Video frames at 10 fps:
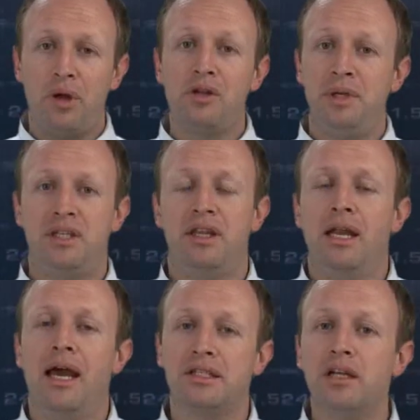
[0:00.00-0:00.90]
it brings me to the
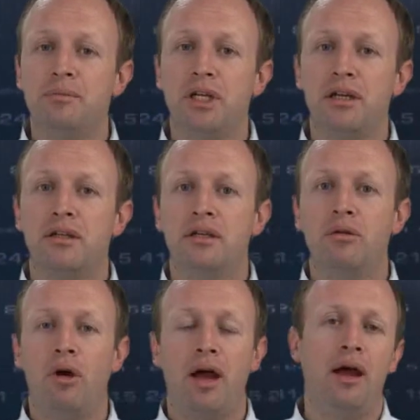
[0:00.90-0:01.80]
next subject,
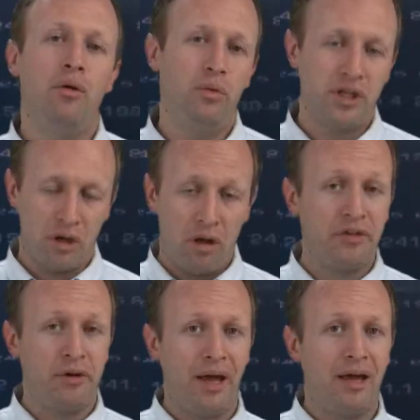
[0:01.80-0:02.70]
which
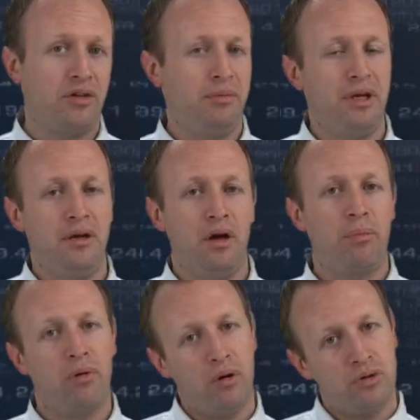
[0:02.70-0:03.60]
also has to be
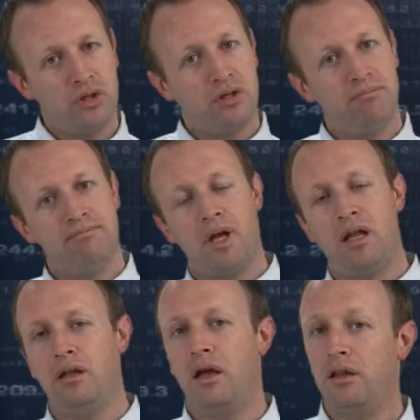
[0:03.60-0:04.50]
approached
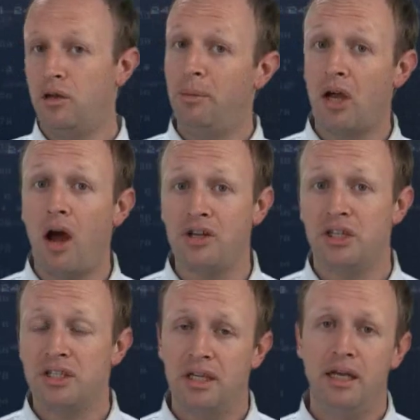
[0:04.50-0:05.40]
a little bit
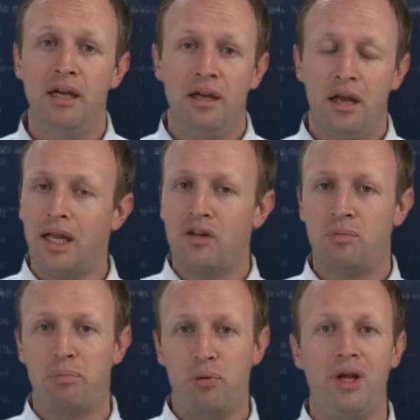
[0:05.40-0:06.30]
cautiously, and that's
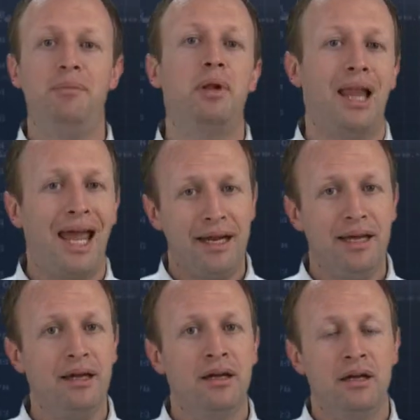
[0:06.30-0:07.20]

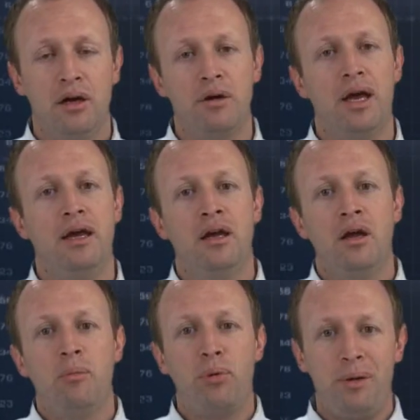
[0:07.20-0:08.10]
pre-planning. Okay?
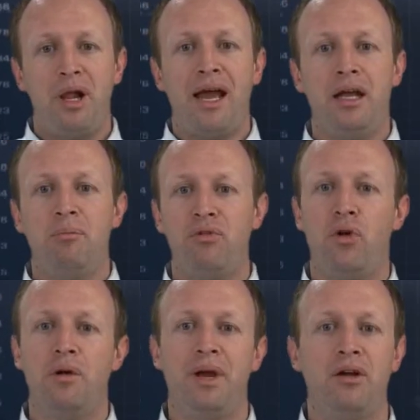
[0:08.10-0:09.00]
Pre-planning
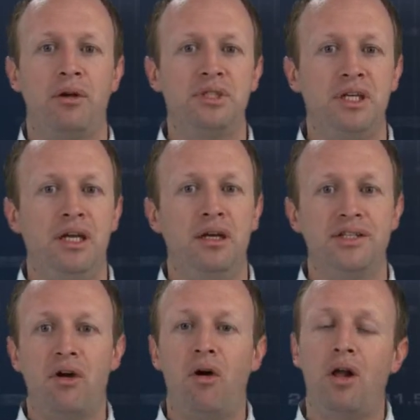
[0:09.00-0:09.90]
before a bankruptcy
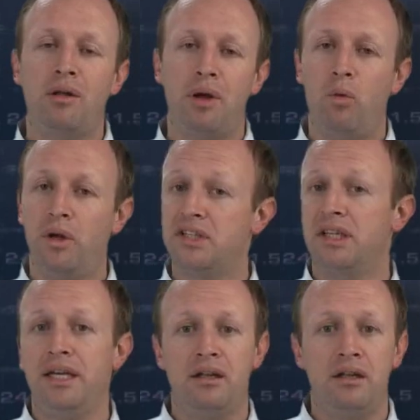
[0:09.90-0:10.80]
is all about what's
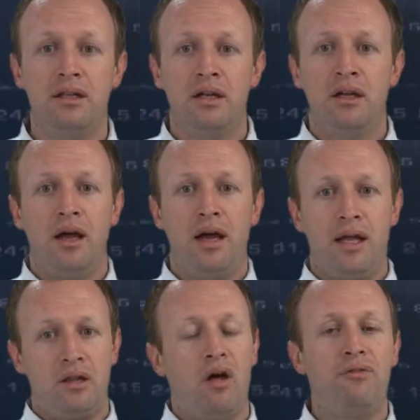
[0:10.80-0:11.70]
legal,
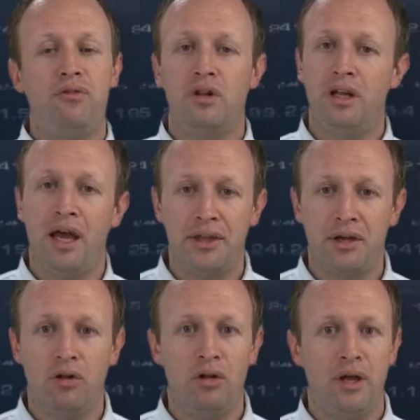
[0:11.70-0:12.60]
lawful, and
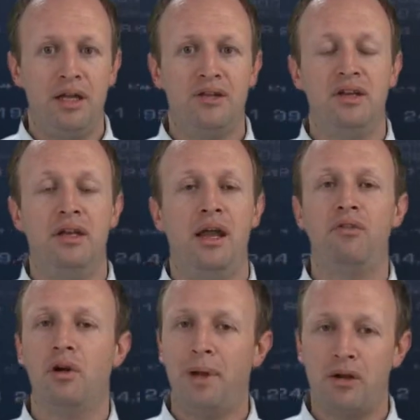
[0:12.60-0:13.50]
ethical, and it's
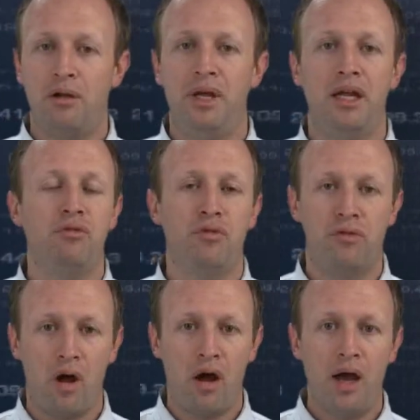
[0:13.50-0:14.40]
never about committing
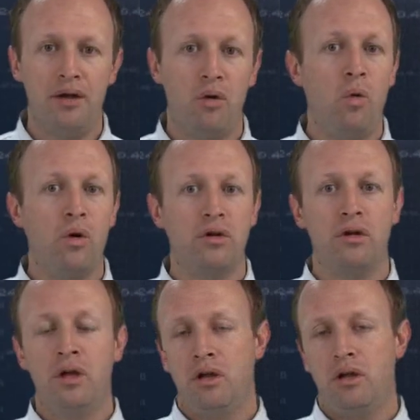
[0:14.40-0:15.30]
fraud or